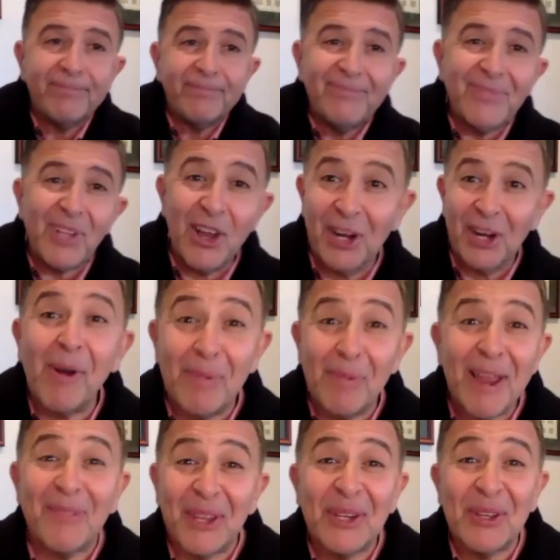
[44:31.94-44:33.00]
I'd probably
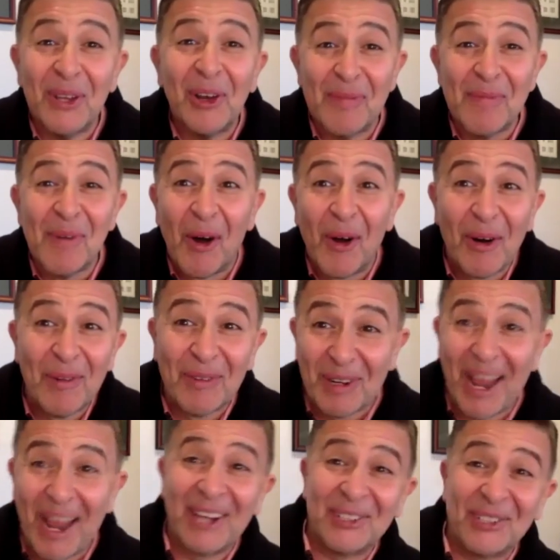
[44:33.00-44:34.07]
have to do a lot more of it,
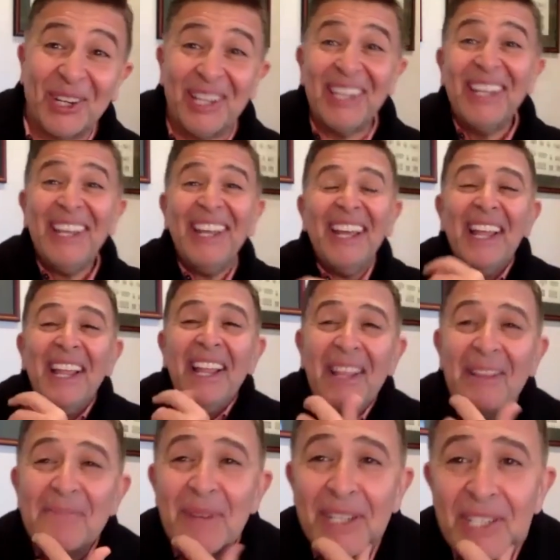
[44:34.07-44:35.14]
actually.
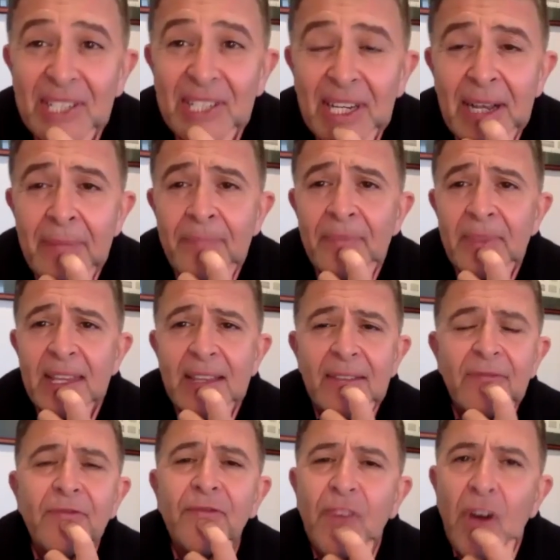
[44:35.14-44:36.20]
But
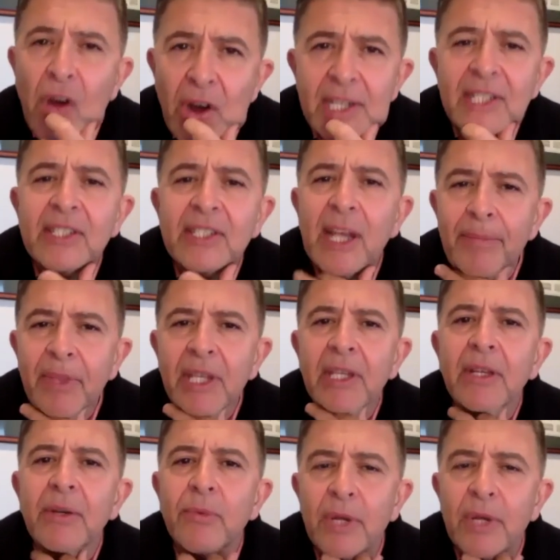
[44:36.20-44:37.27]
find something
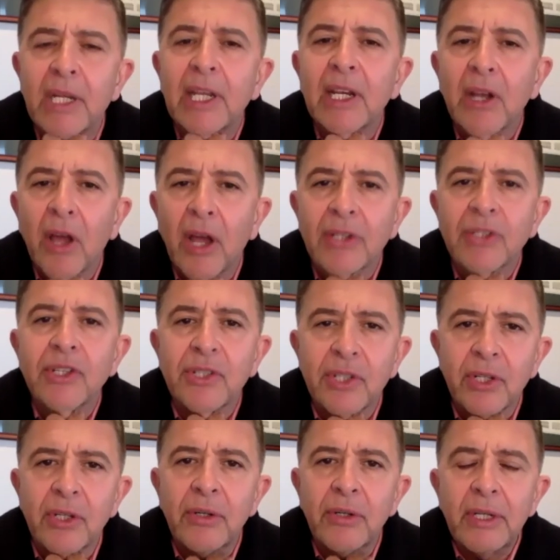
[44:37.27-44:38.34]
you really like to
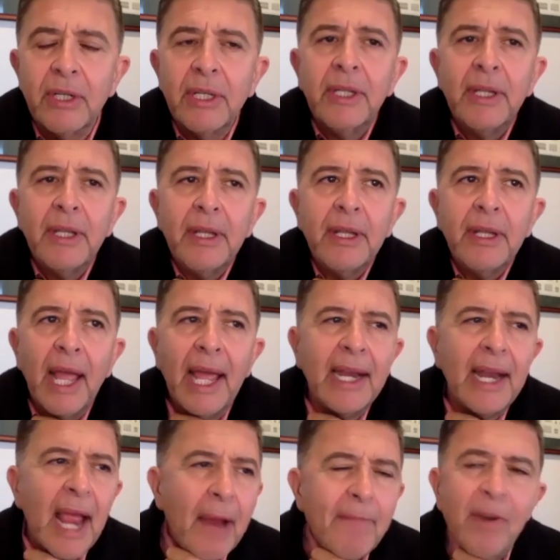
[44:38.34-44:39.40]
do, and
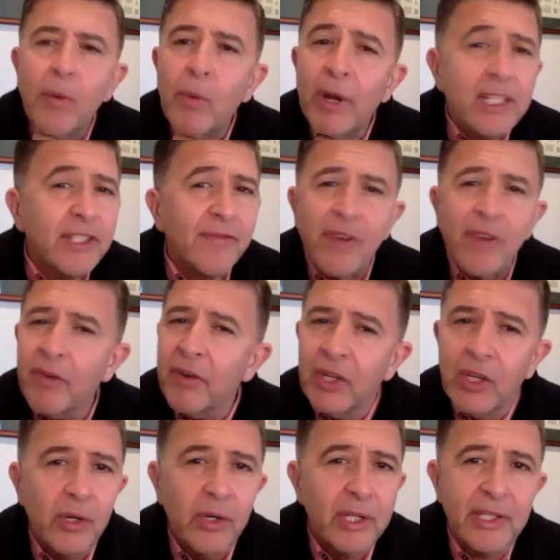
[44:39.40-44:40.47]
everyone is very
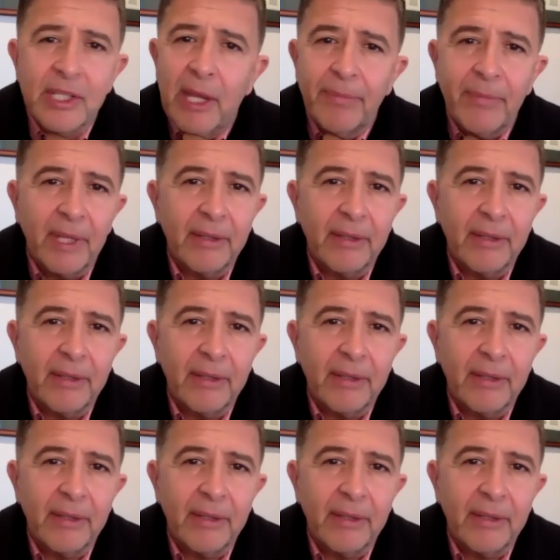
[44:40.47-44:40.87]
good at something.